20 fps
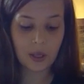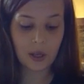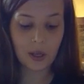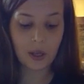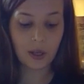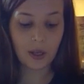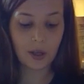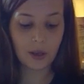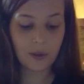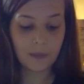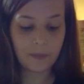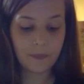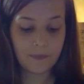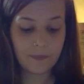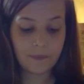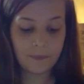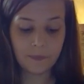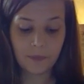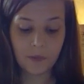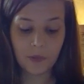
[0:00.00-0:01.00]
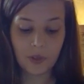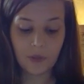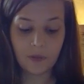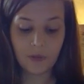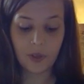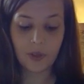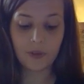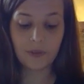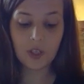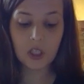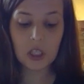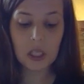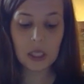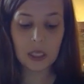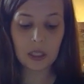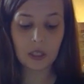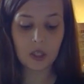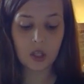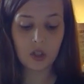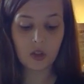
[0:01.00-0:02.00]
for the fishing
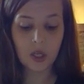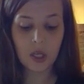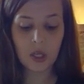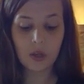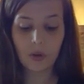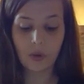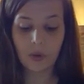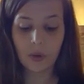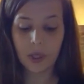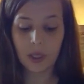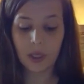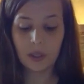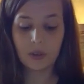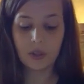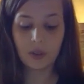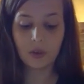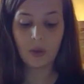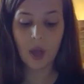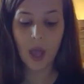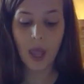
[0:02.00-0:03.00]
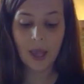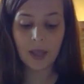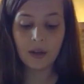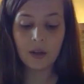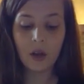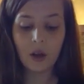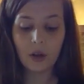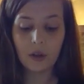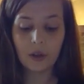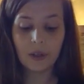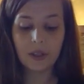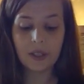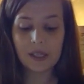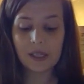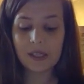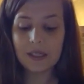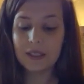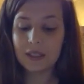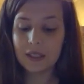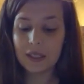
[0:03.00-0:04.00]
industry, according to
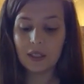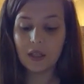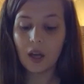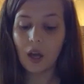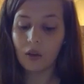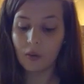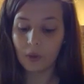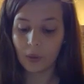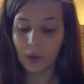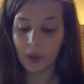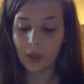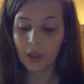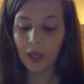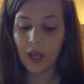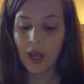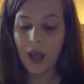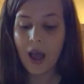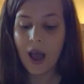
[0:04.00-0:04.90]
nrdc.org,